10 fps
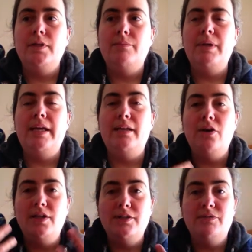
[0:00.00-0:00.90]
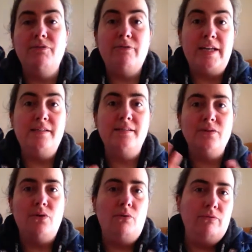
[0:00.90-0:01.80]
being kind of the face
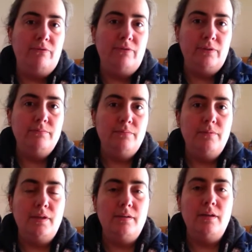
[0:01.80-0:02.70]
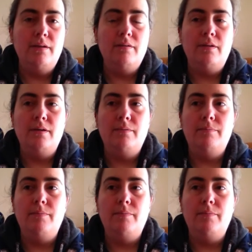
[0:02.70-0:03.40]
of the